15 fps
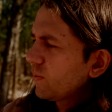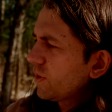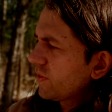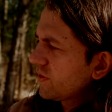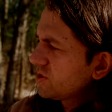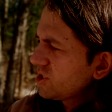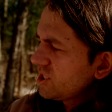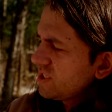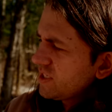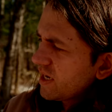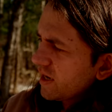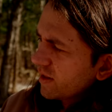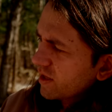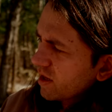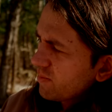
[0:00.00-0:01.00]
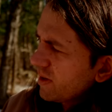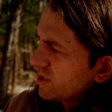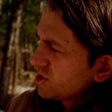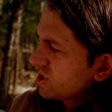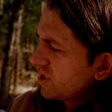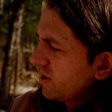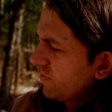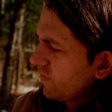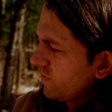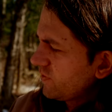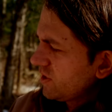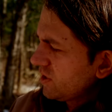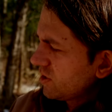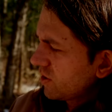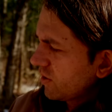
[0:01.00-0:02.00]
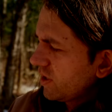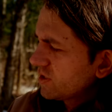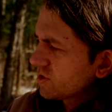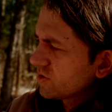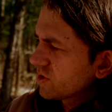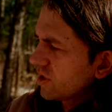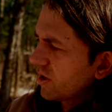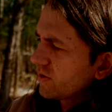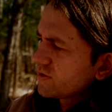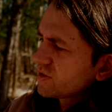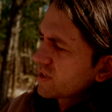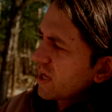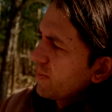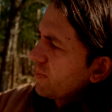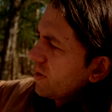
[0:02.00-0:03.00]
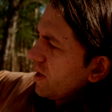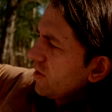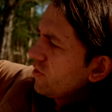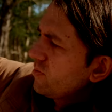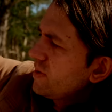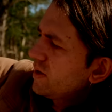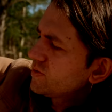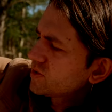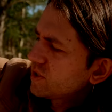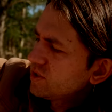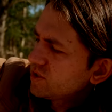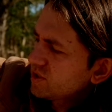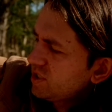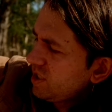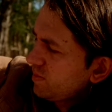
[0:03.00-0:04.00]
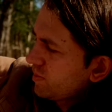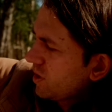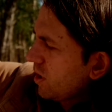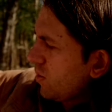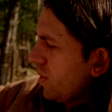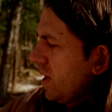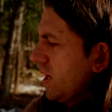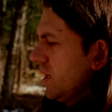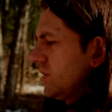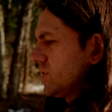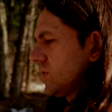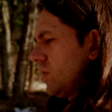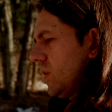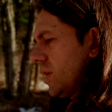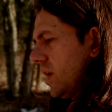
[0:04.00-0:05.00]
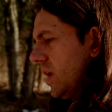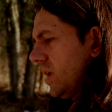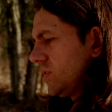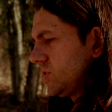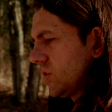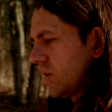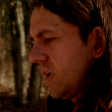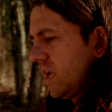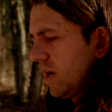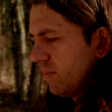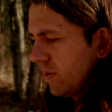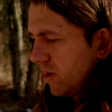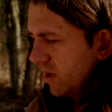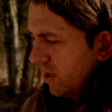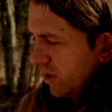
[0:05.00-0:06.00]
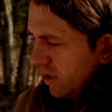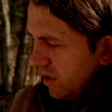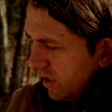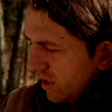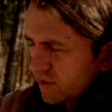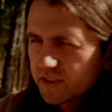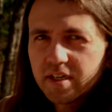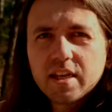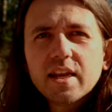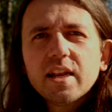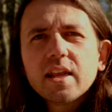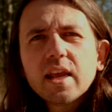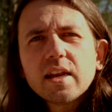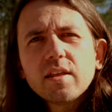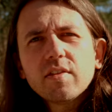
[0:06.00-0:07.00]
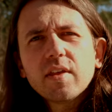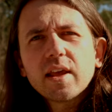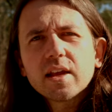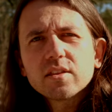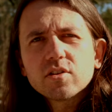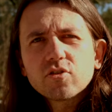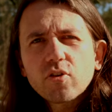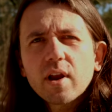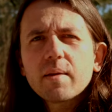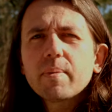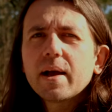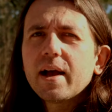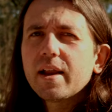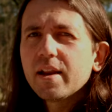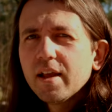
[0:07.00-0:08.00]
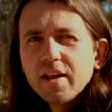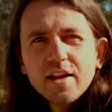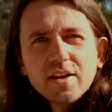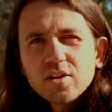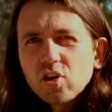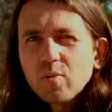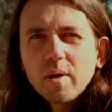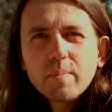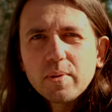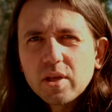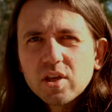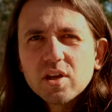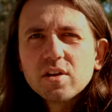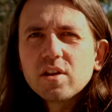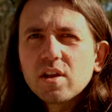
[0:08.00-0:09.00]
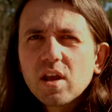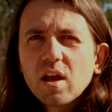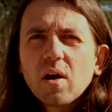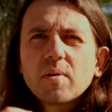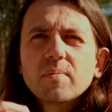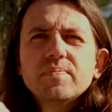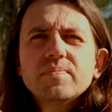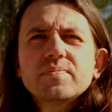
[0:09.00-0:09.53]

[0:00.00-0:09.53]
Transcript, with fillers: With the GTI, like I mentioned, at 15 degrees, there's a hard stop, but other mounts can just keep going. And as long as your camera isn't hitting anything on the tripod, you might be good to go.